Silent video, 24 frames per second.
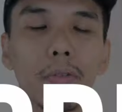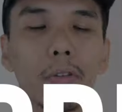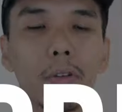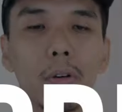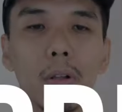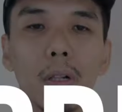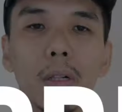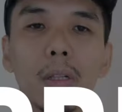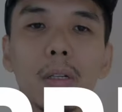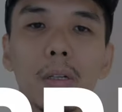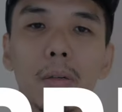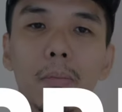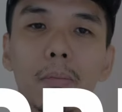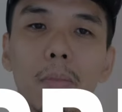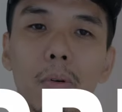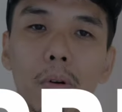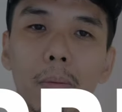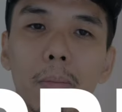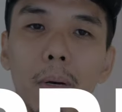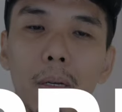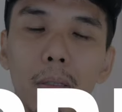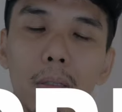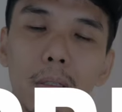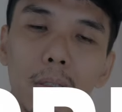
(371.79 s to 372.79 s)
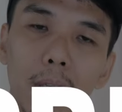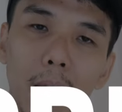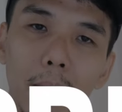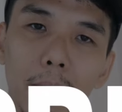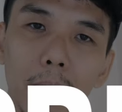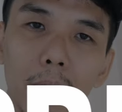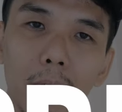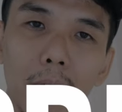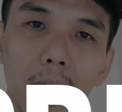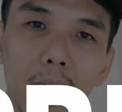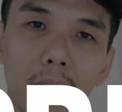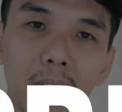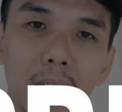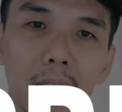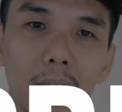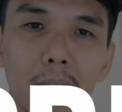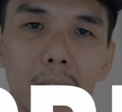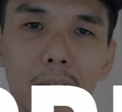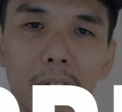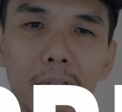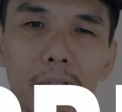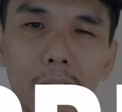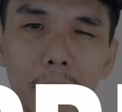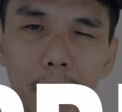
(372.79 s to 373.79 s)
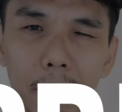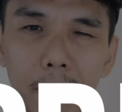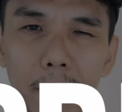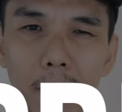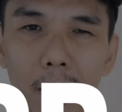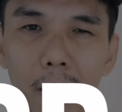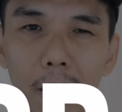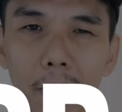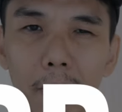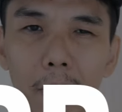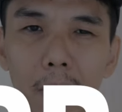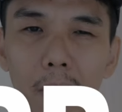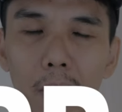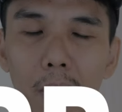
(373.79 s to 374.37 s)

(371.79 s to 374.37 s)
if you want to learn more about the Samsung Galaxy Z Flip5,